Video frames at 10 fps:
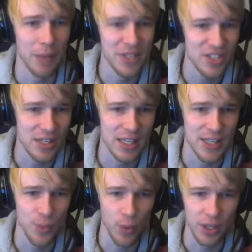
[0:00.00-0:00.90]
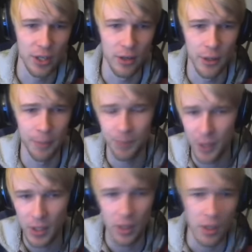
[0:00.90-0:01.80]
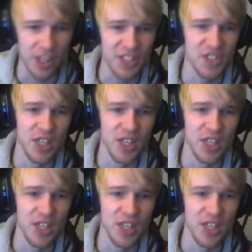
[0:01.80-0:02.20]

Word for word: I miss the days of when you know you'd